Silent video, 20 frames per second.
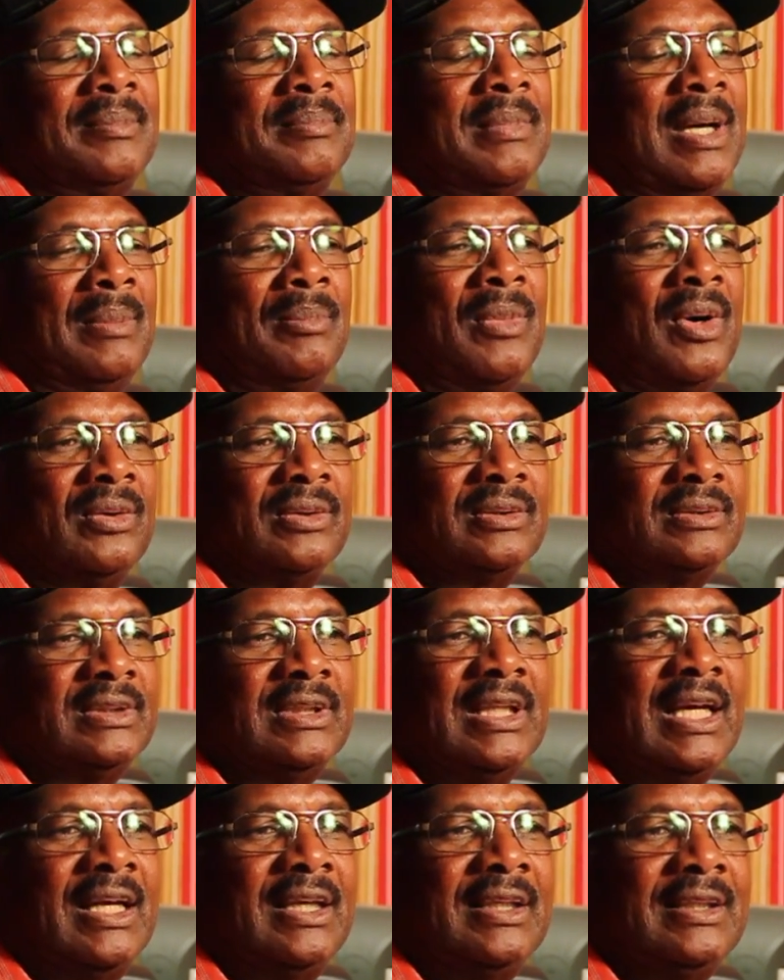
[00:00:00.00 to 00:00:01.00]
among
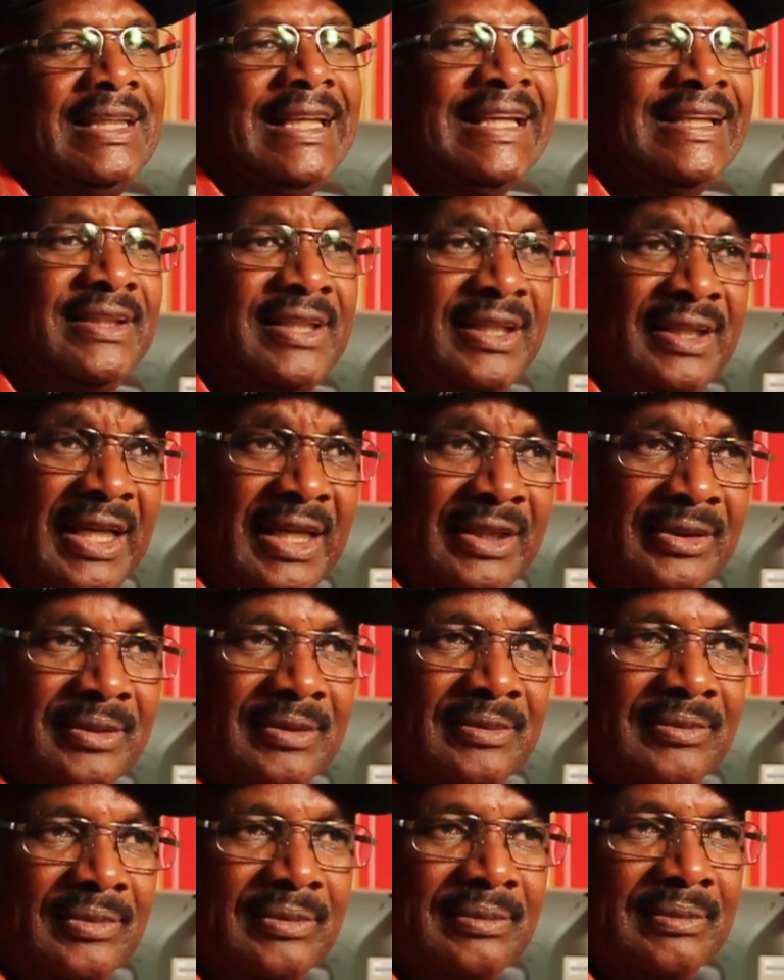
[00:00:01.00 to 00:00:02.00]
the internet,
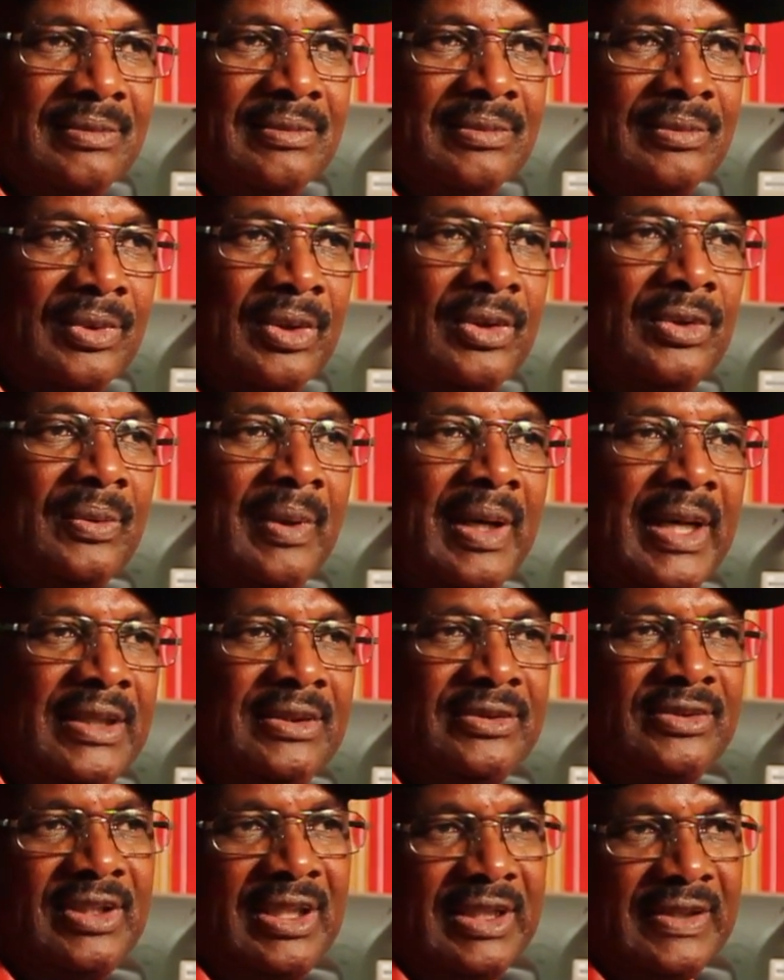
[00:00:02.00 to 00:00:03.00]

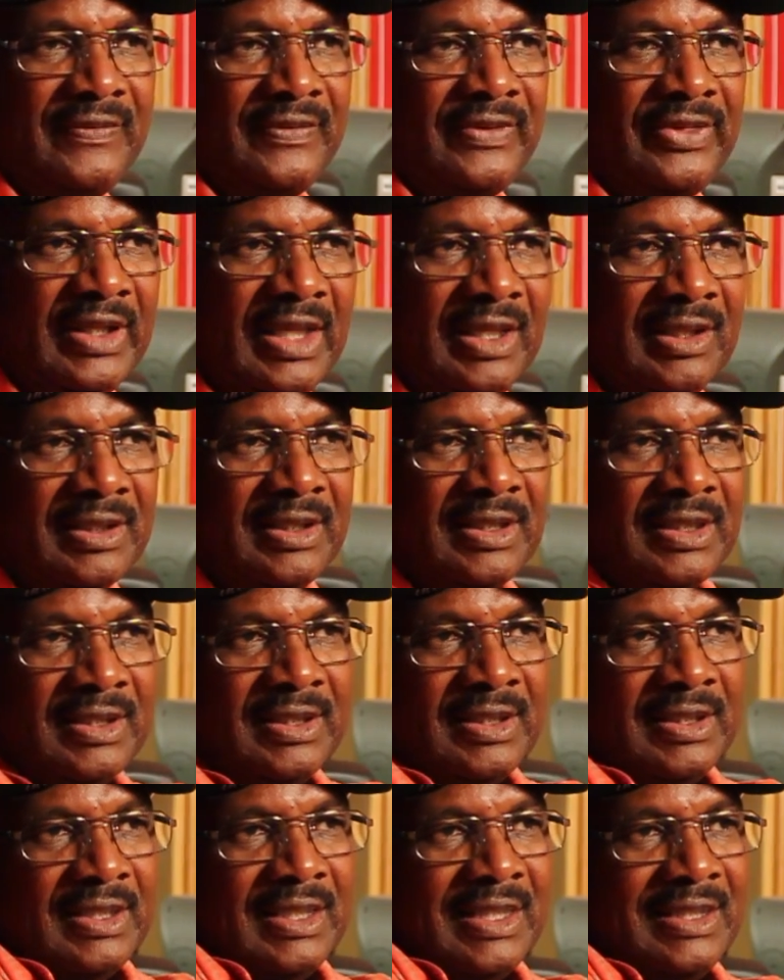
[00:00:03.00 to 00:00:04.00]
worldwide sort of a thing,
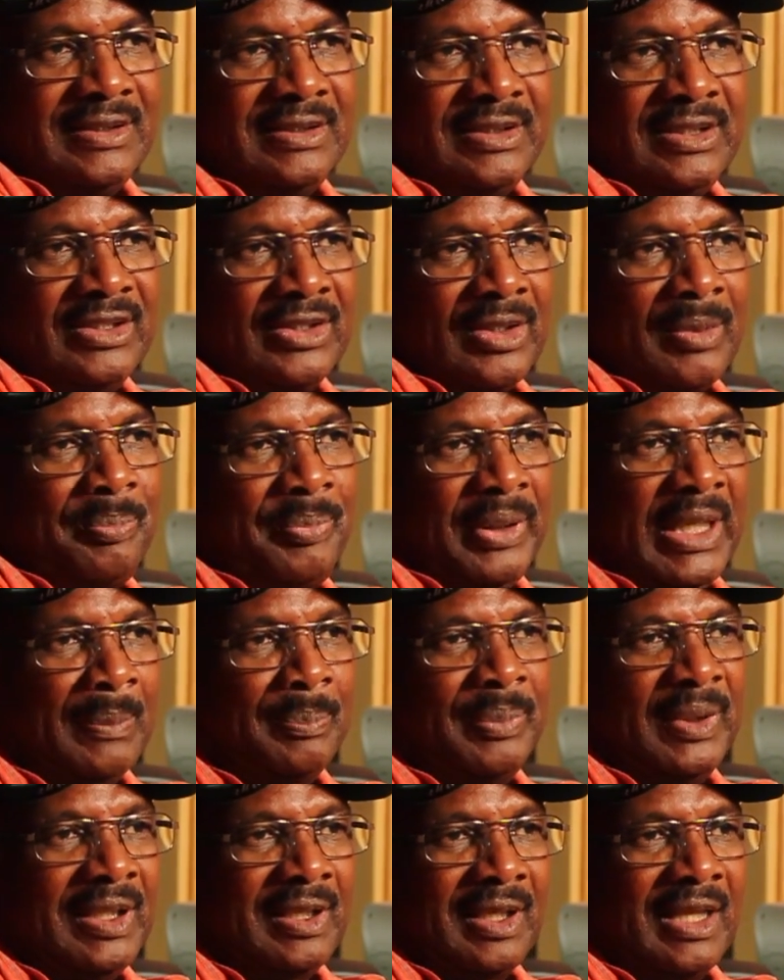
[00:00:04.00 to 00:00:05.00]
and you know,
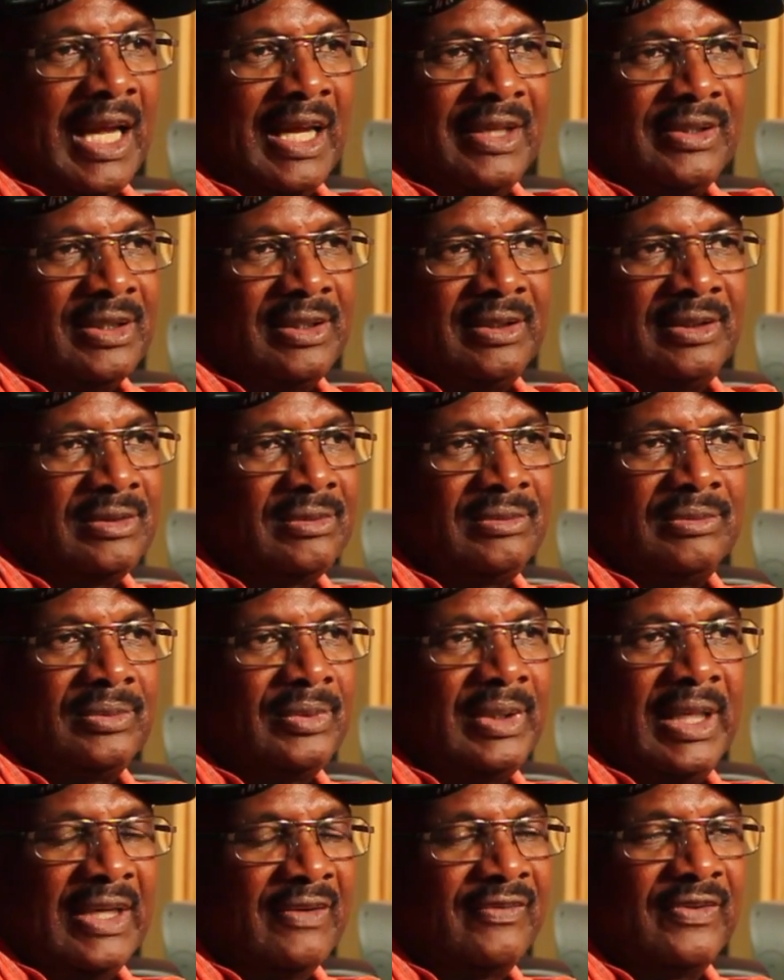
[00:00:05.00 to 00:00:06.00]
people in London,
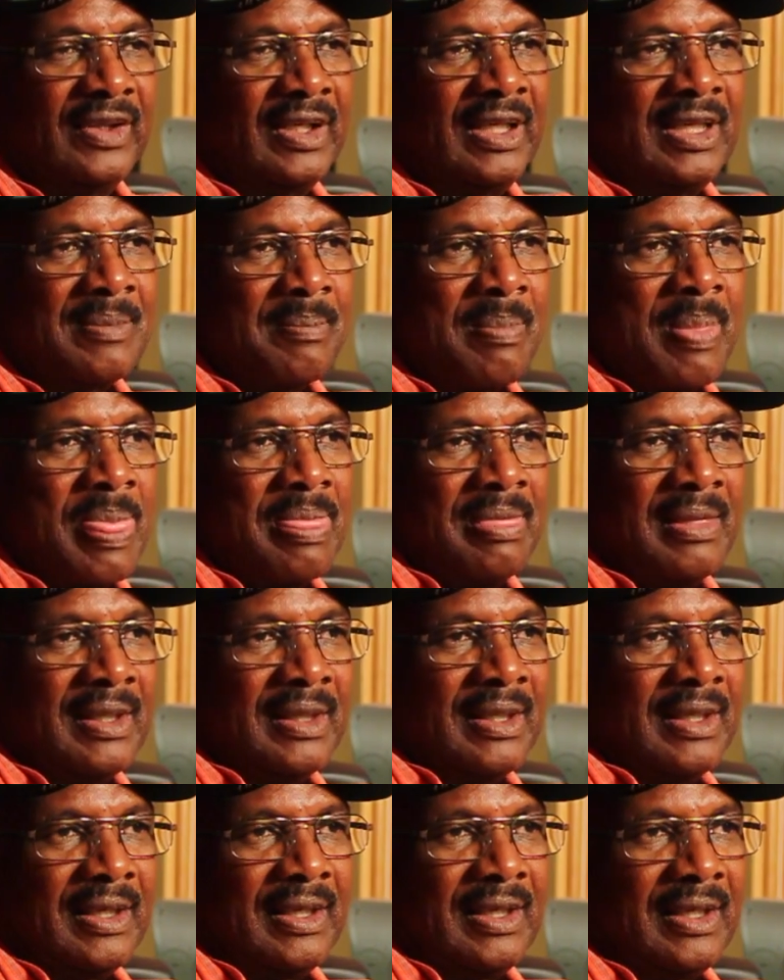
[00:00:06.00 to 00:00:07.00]
wherever,
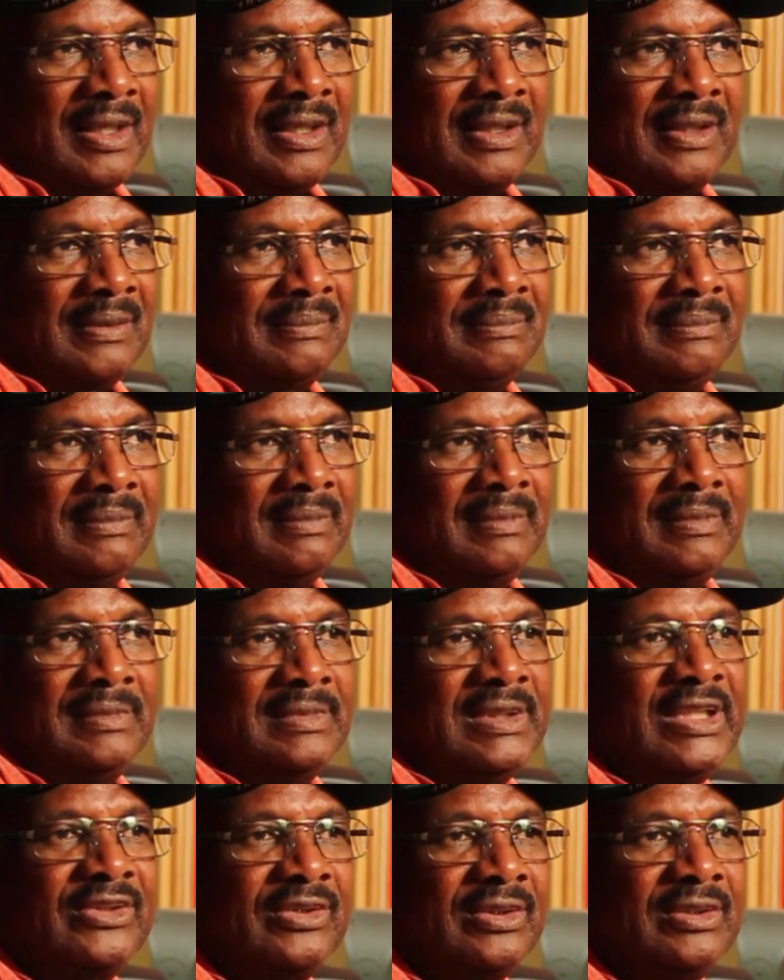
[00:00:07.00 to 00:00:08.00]

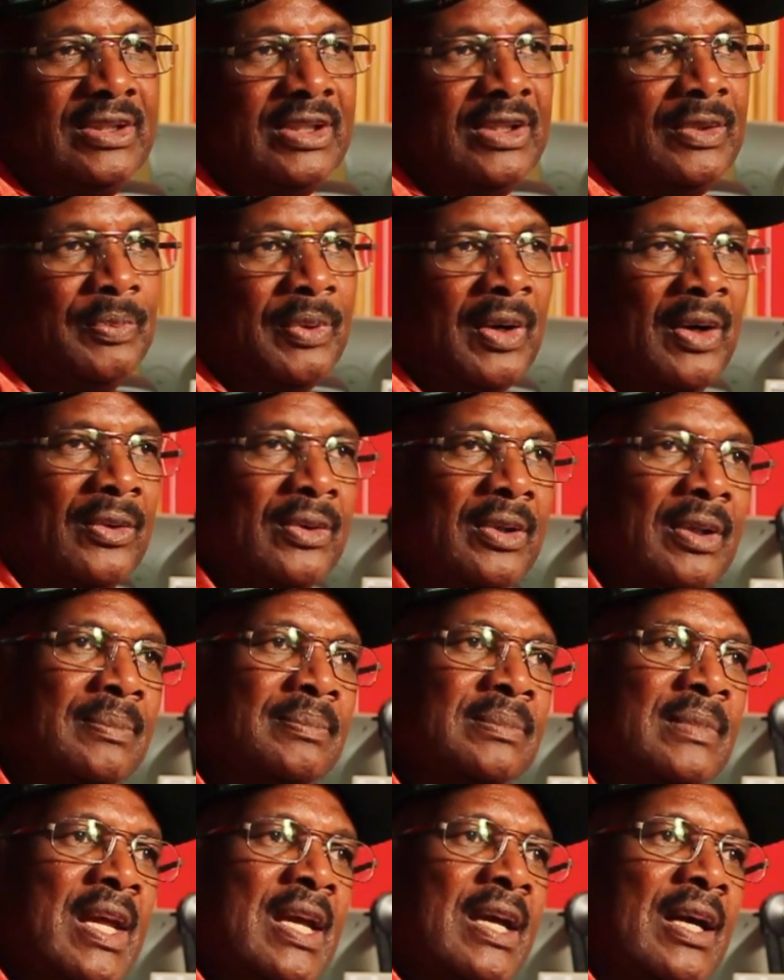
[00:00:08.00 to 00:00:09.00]
listen to the program.
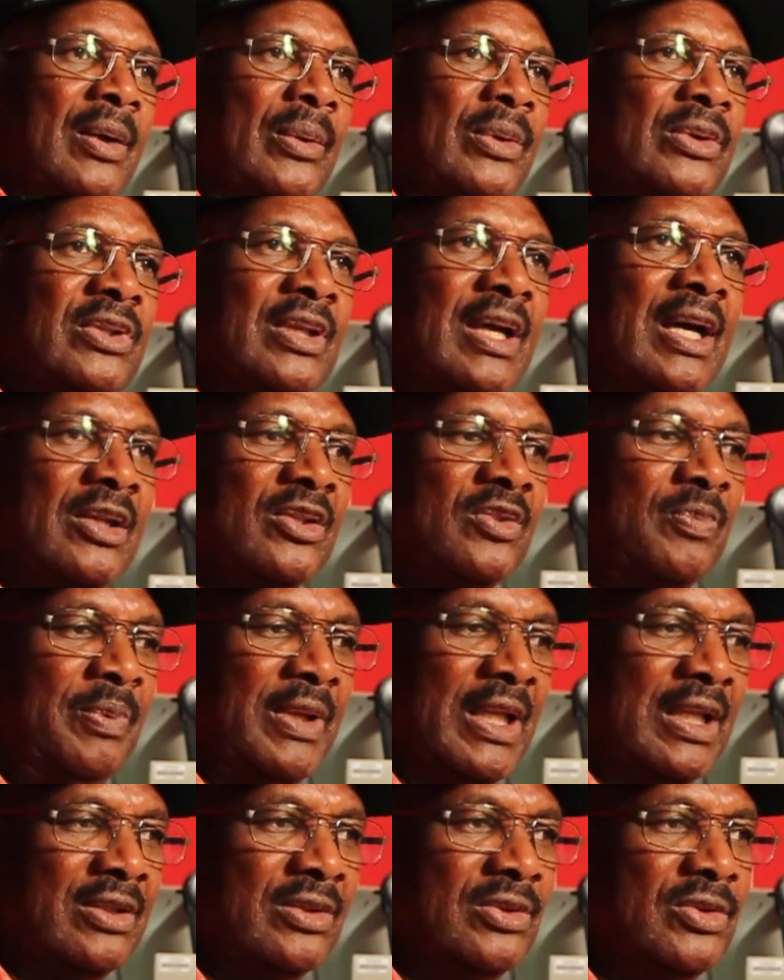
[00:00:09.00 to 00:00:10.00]
I was
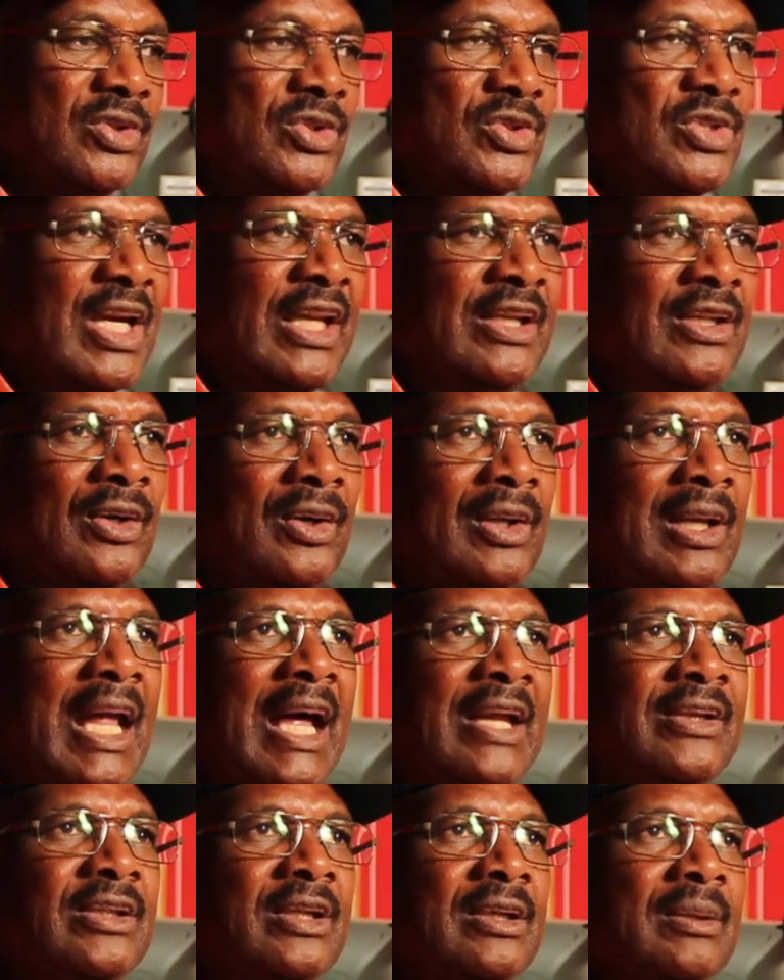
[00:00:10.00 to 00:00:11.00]
speaking to Johnny
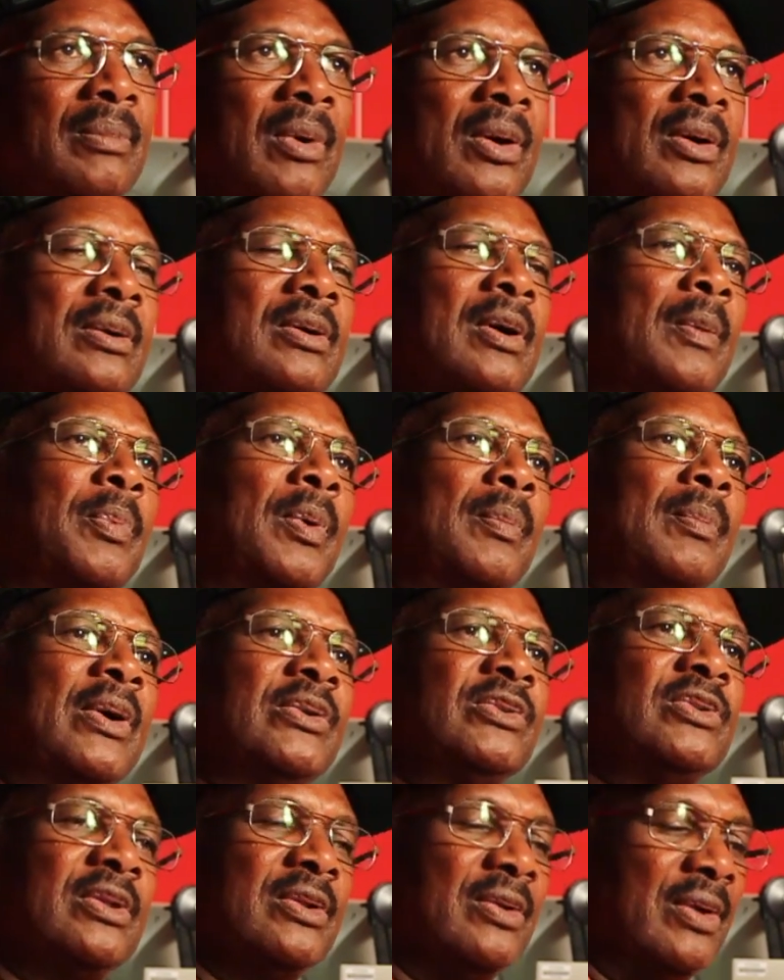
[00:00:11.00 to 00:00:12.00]
Orlando about a couple of
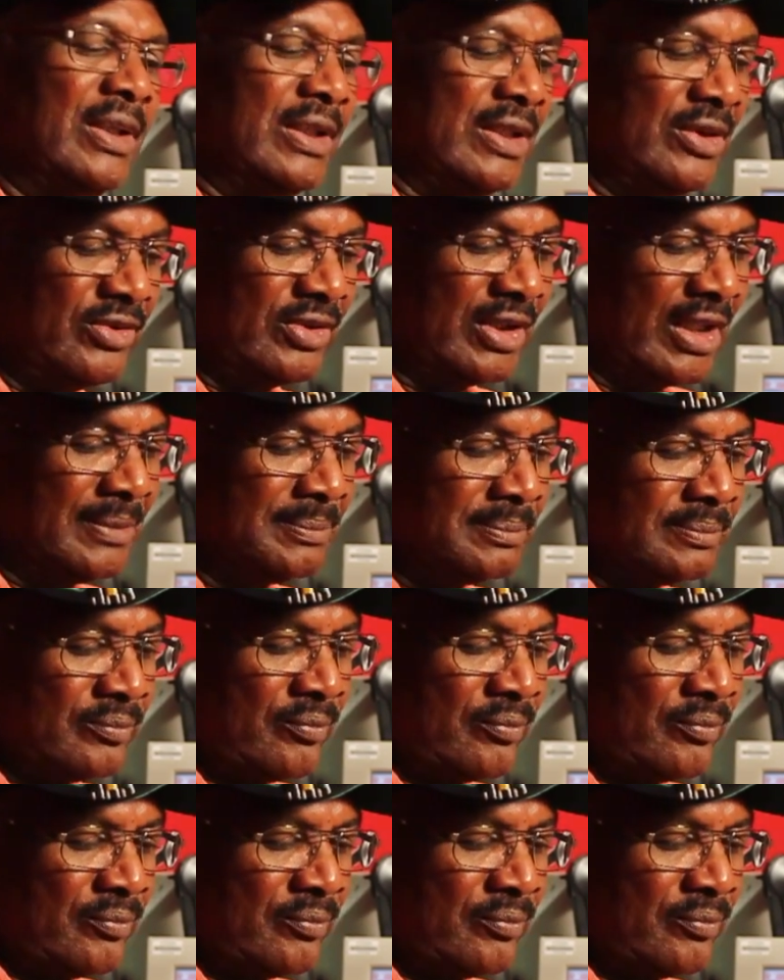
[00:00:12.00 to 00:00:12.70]
months ago, and he said,